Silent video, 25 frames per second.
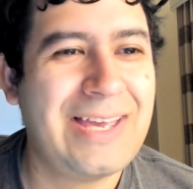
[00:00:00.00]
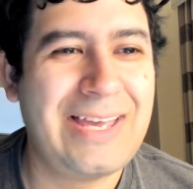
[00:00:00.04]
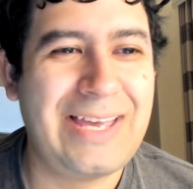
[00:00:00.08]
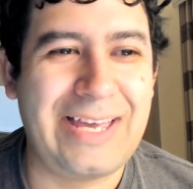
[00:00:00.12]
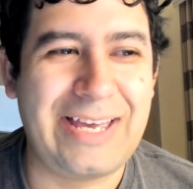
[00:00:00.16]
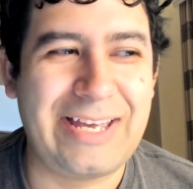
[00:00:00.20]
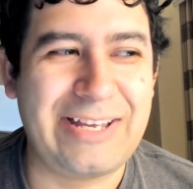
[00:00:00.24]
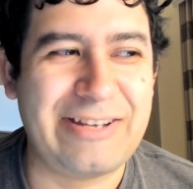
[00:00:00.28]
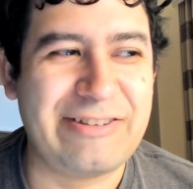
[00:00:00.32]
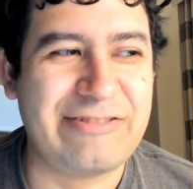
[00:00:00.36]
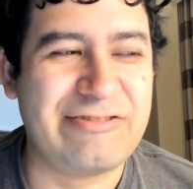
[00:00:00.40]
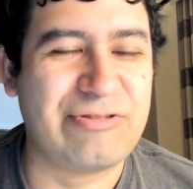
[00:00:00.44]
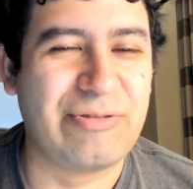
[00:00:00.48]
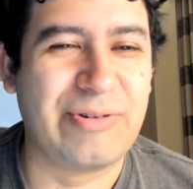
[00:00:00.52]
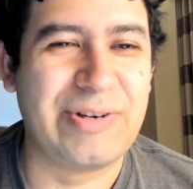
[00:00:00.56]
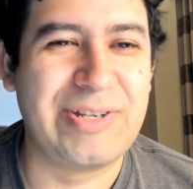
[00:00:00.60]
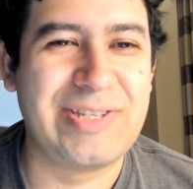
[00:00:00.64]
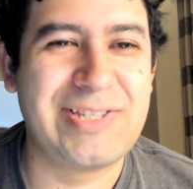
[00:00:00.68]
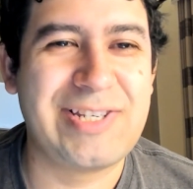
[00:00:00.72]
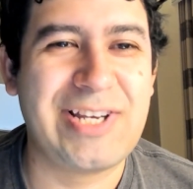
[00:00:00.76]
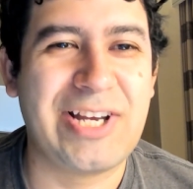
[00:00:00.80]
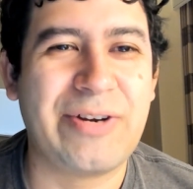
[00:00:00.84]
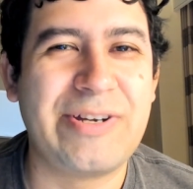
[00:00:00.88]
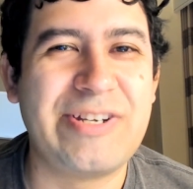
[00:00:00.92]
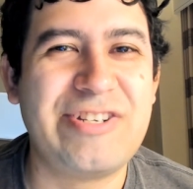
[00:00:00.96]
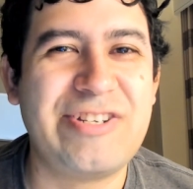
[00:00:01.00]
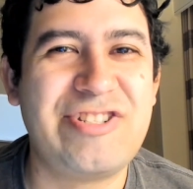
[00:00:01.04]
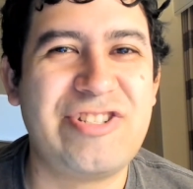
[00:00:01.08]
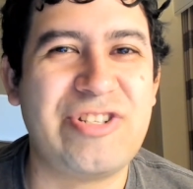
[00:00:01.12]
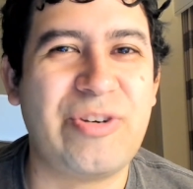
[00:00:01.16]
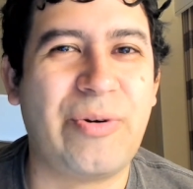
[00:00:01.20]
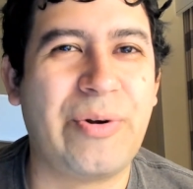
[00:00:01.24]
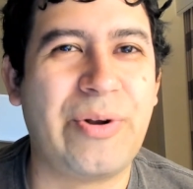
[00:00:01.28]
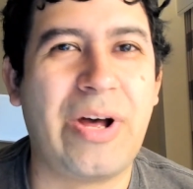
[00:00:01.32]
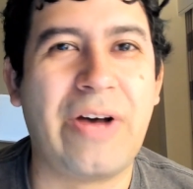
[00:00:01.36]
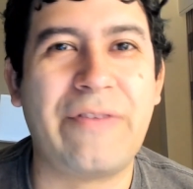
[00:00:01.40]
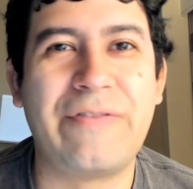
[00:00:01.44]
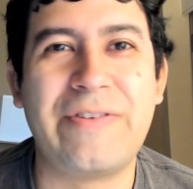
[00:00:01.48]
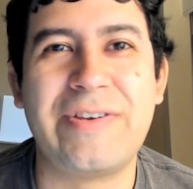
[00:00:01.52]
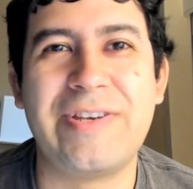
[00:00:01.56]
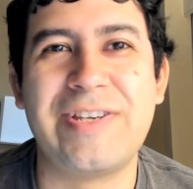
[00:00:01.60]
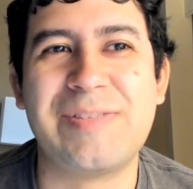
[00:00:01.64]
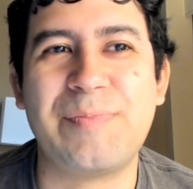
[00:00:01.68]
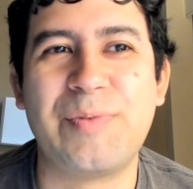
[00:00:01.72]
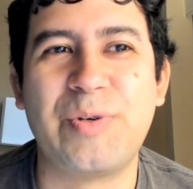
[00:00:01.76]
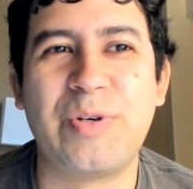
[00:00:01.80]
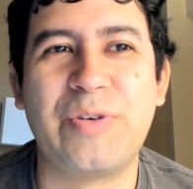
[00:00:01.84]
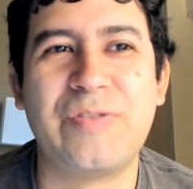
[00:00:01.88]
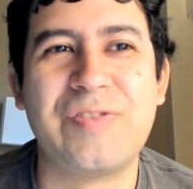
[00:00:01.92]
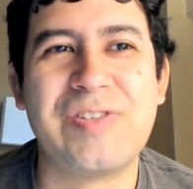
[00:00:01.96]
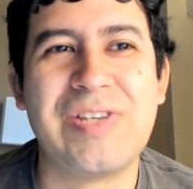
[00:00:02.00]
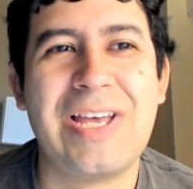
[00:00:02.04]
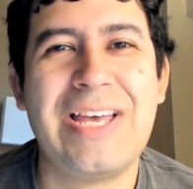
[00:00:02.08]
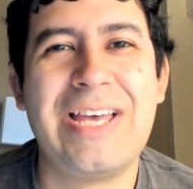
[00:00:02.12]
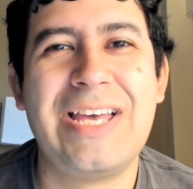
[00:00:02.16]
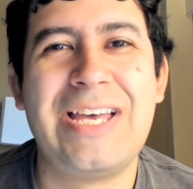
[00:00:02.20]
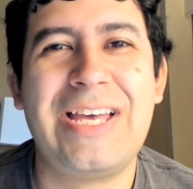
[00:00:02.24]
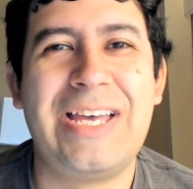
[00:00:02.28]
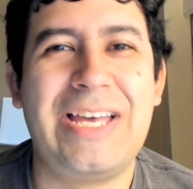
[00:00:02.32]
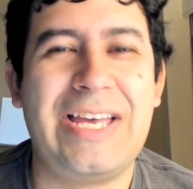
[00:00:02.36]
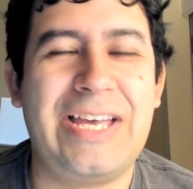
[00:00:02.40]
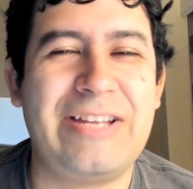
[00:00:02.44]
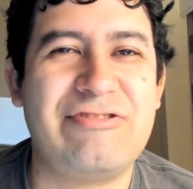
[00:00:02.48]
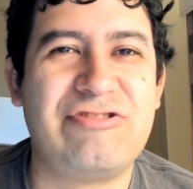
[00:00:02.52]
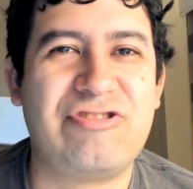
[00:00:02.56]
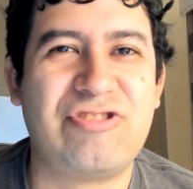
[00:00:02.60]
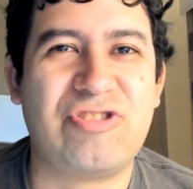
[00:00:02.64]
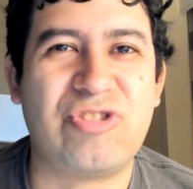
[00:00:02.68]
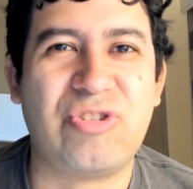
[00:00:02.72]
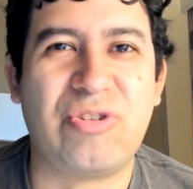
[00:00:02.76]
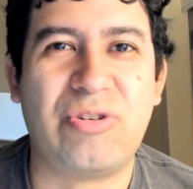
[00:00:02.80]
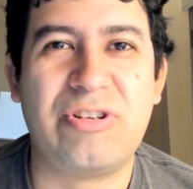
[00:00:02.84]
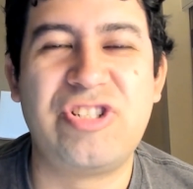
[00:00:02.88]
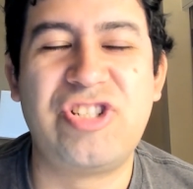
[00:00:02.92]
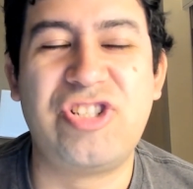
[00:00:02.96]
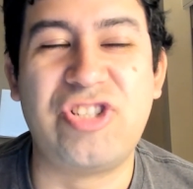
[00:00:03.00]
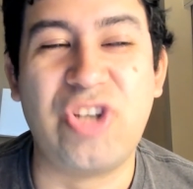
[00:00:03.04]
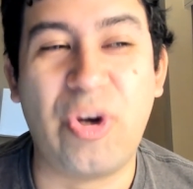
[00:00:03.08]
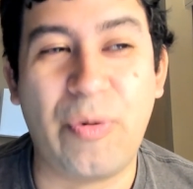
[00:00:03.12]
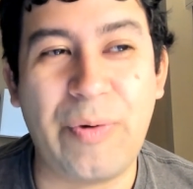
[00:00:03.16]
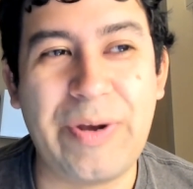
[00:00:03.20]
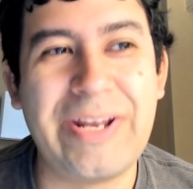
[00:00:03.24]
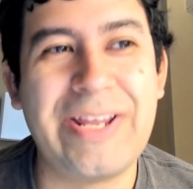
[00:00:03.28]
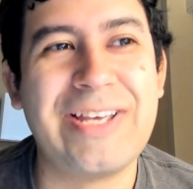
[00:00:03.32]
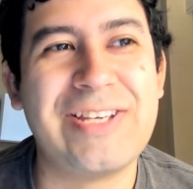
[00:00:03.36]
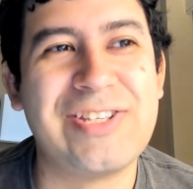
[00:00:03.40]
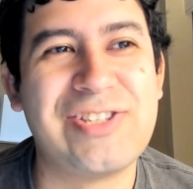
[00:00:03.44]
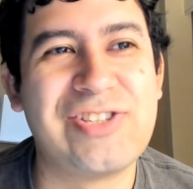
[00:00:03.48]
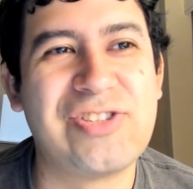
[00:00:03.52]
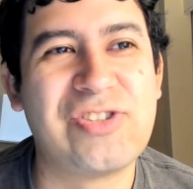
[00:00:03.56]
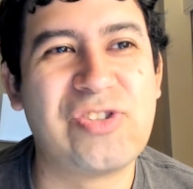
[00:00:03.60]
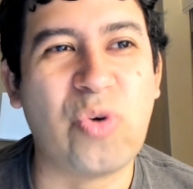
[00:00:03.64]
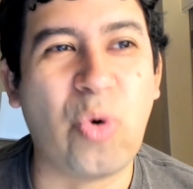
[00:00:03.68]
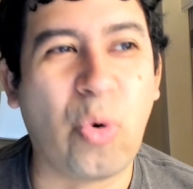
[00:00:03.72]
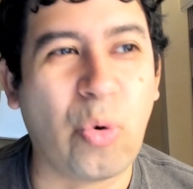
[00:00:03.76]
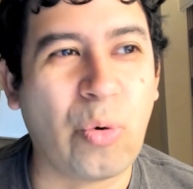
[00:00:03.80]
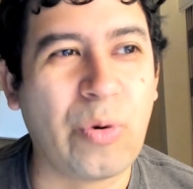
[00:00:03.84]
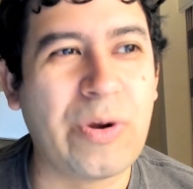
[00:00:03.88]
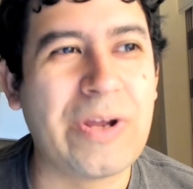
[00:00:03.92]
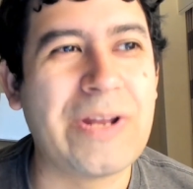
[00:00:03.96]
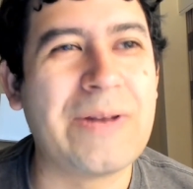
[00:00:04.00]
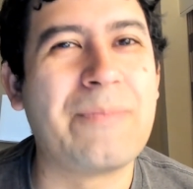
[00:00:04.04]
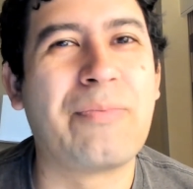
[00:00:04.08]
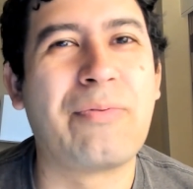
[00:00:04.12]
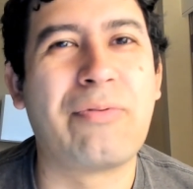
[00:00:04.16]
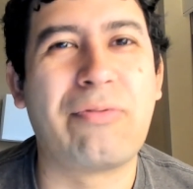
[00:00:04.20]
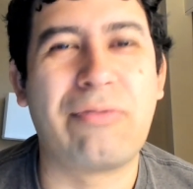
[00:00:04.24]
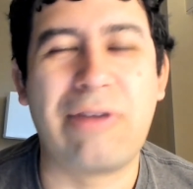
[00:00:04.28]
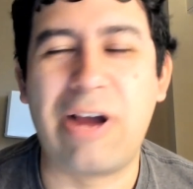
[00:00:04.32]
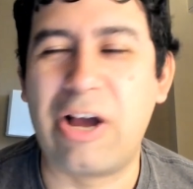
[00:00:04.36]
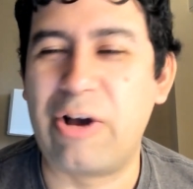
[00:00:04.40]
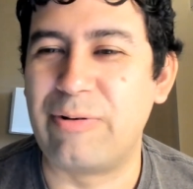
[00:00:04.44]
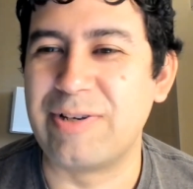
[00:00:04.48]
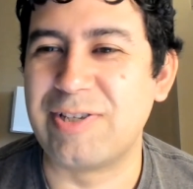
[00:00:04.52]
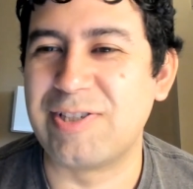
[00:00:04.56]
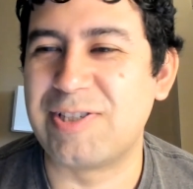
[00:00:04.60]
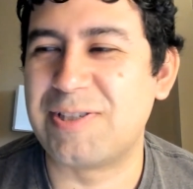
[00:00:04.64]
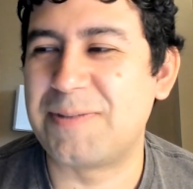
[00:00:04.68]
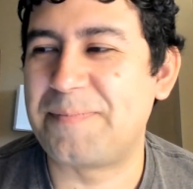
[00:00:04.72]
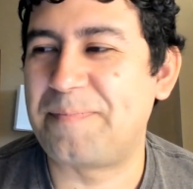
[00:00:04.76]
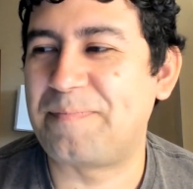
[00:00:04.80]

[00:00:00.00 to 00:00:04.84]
and Troy Terry showing off his moves and showing his scoring prowess.